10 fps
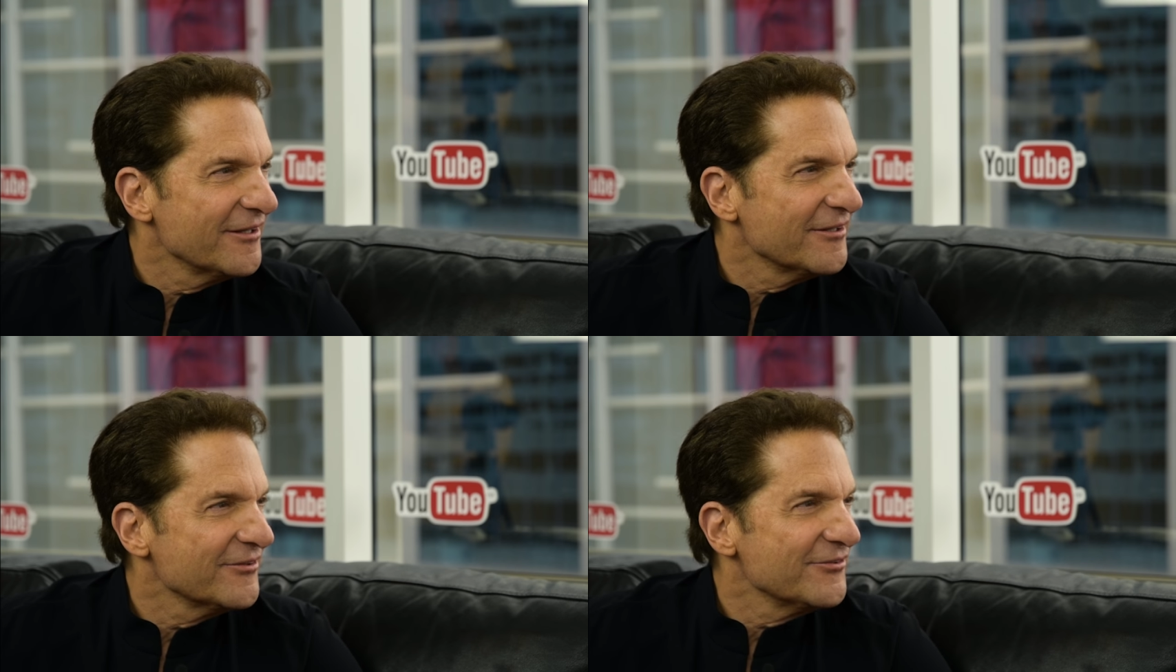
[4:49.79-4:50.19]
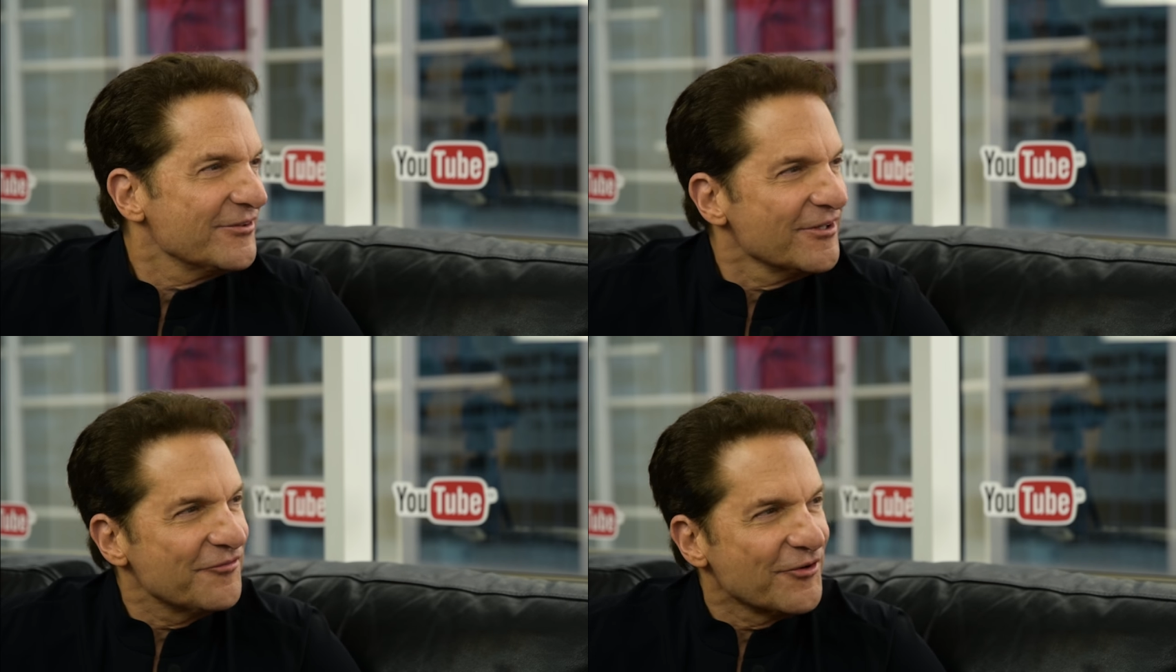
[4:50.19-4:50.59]

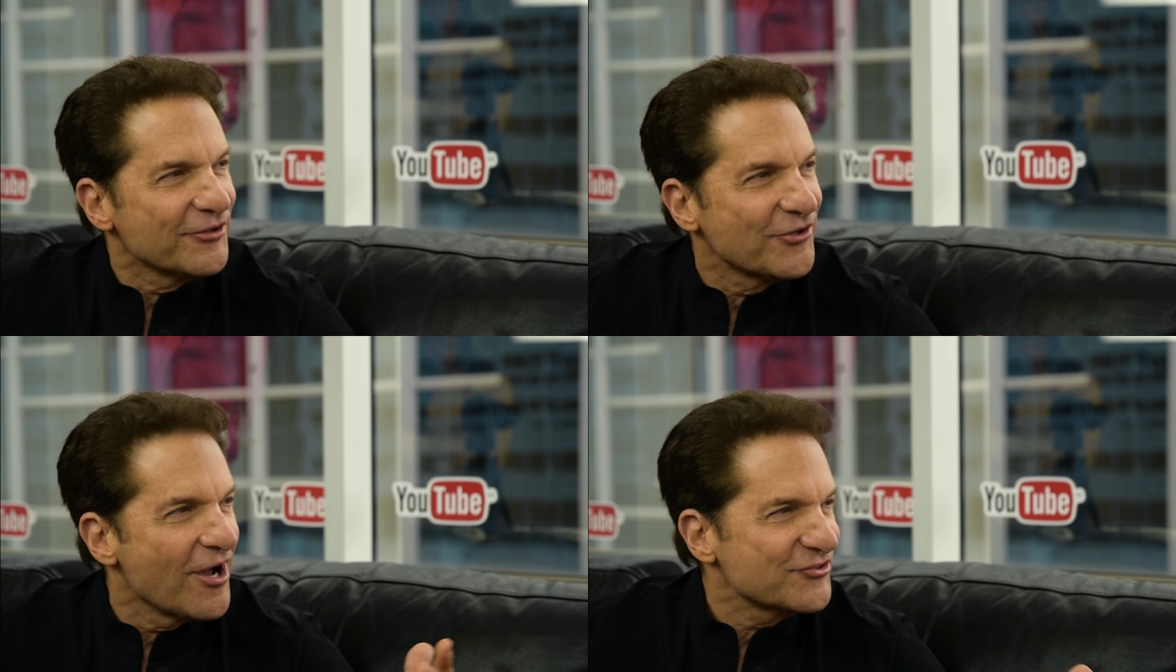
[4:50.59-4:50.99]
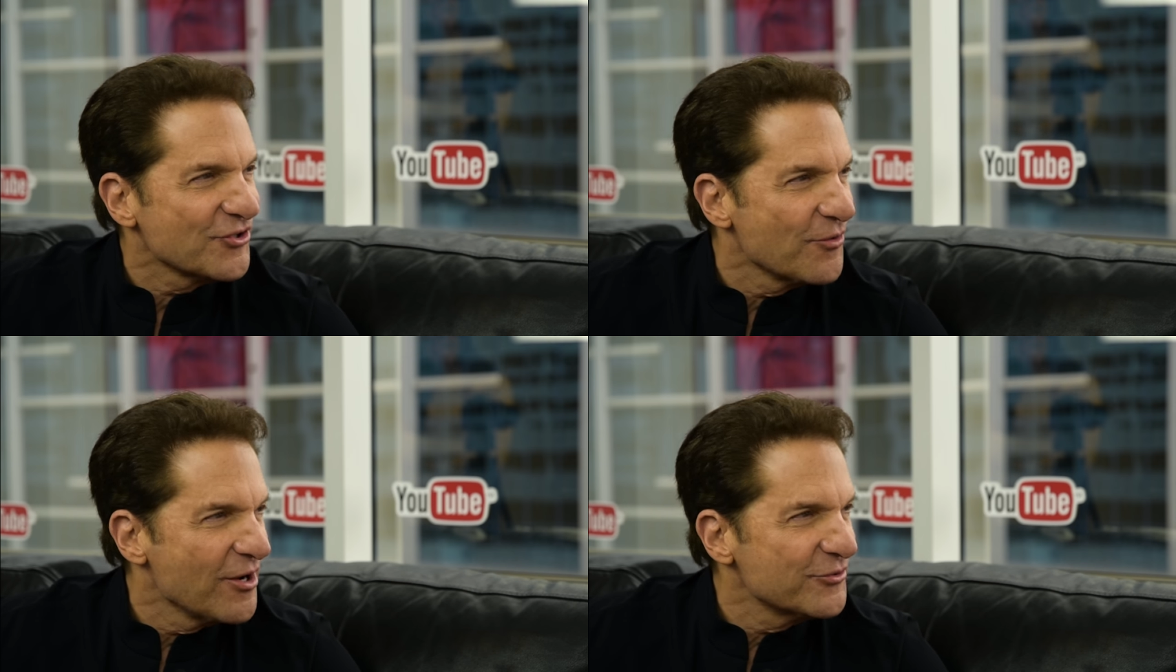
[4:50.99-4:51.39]
And if you're a talk
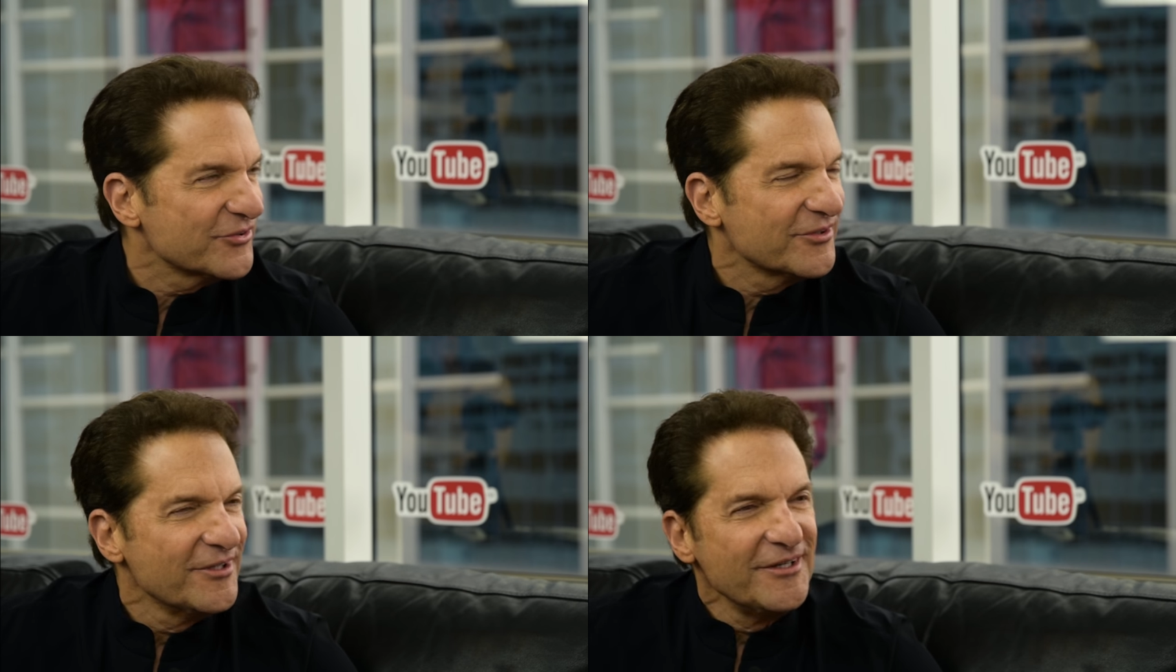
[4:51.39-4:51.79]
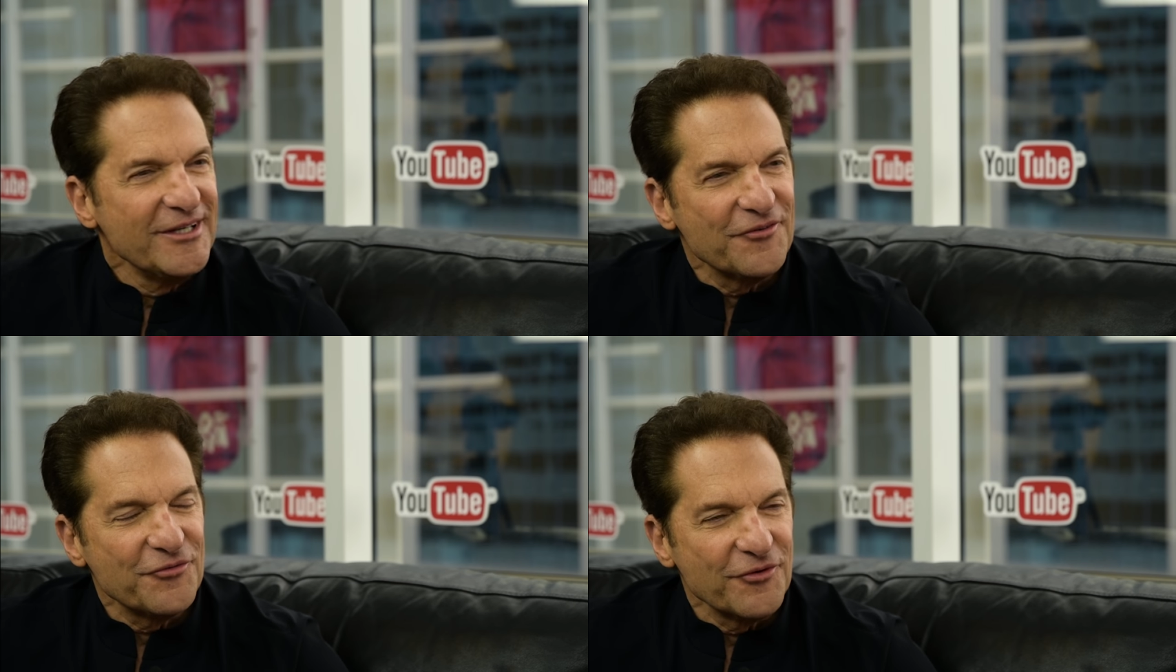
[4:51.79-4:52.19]
show host,
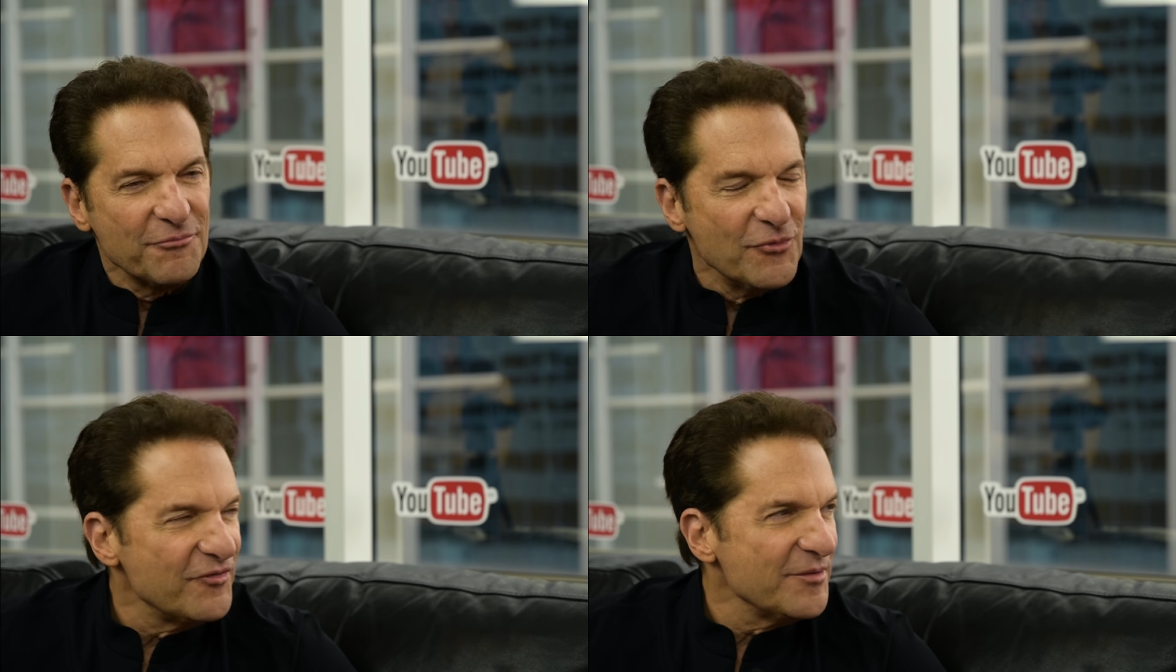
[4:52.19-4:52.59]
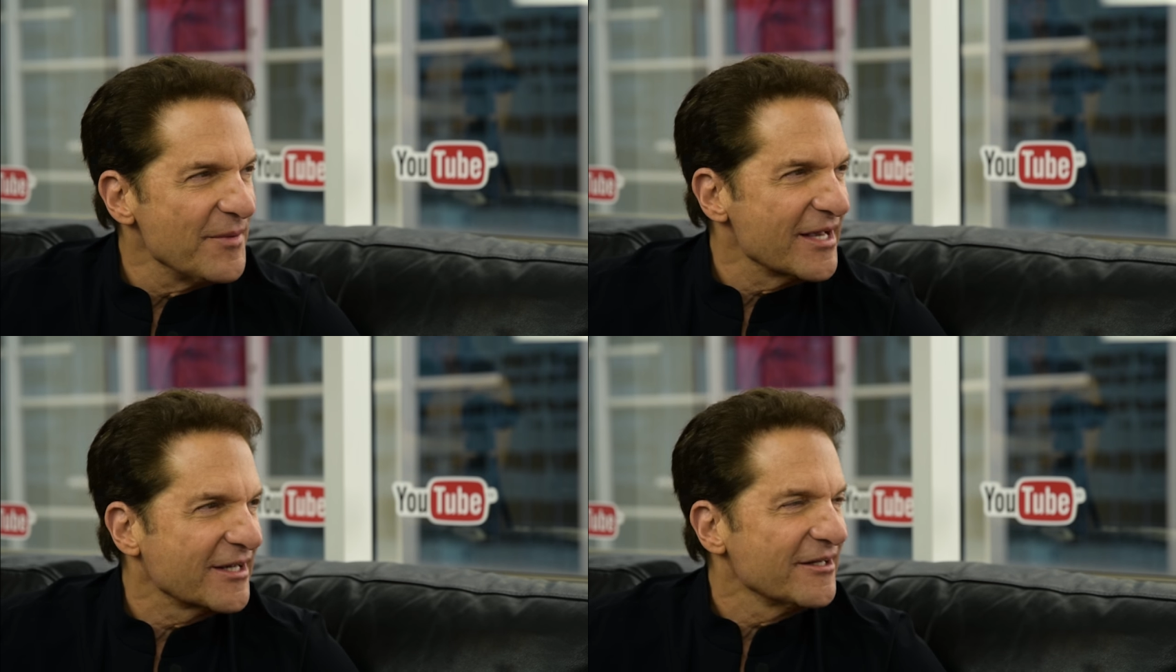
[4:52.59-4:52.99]
if you're a movie
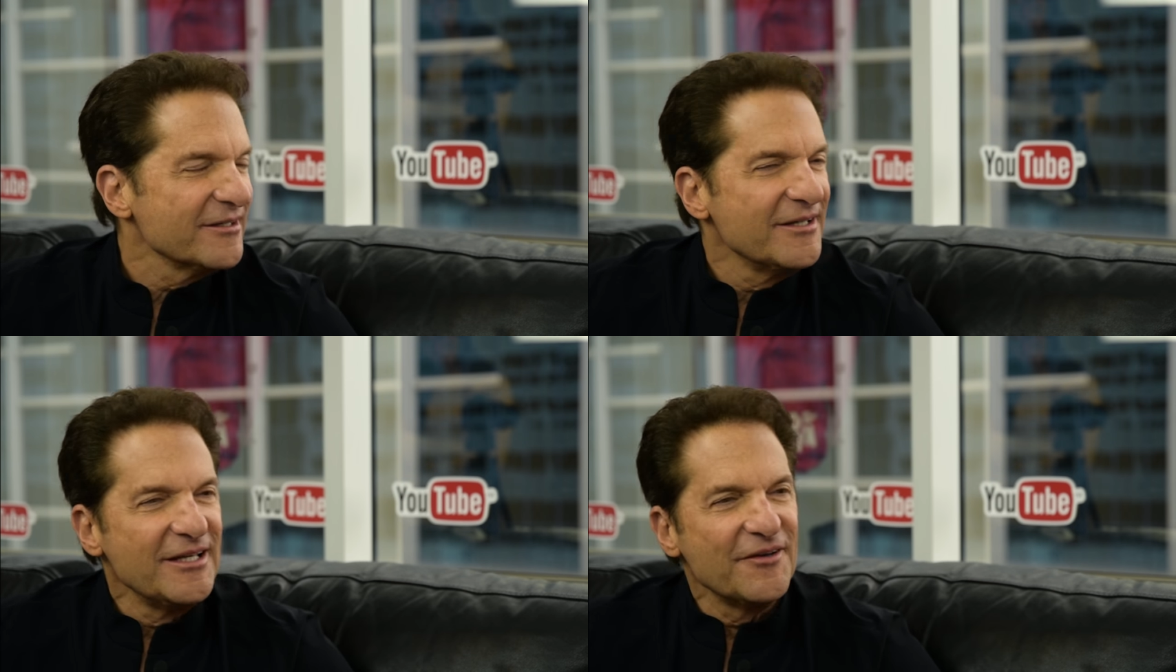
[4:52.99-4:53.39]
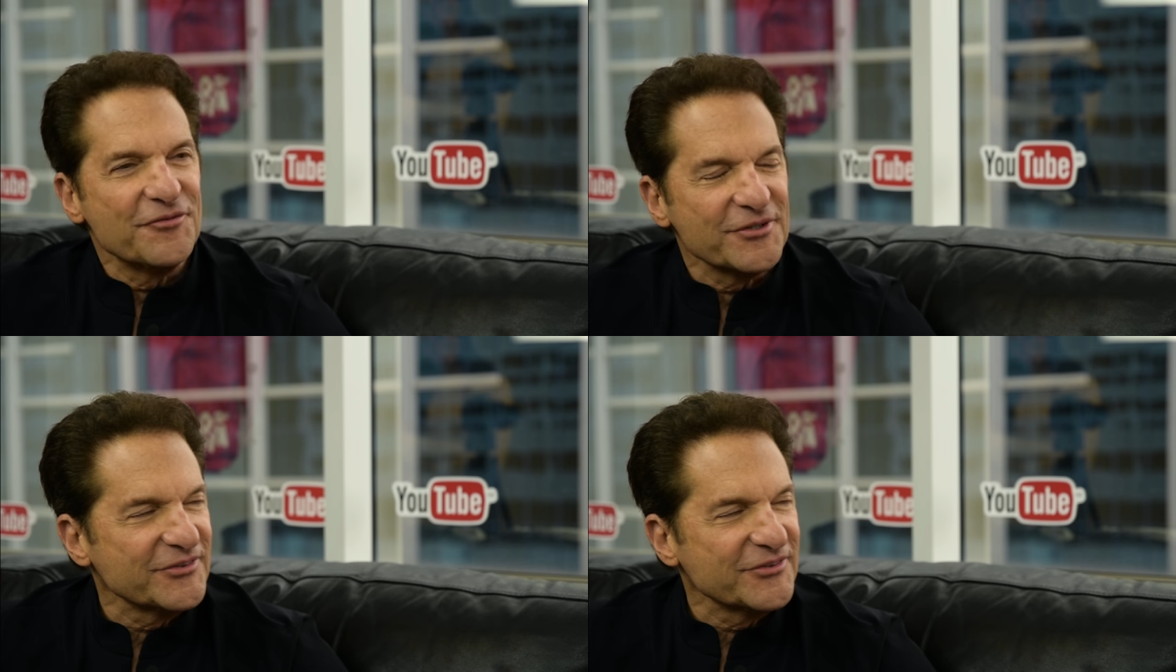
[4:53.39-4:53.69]
maker, if you're a